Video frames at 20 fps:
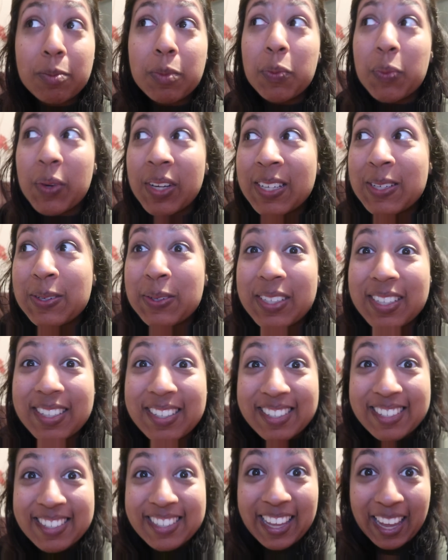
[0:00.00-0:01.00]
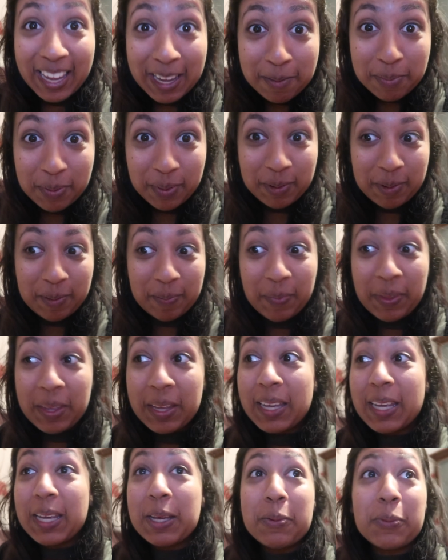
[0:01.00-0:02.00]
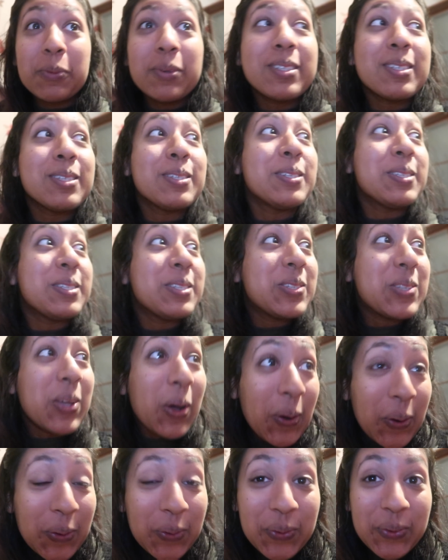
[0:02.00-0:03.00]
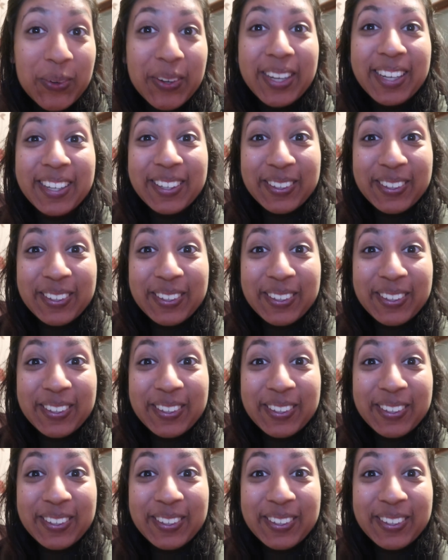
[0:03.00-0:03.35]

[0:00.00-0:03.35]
and we went to an escape room. It was so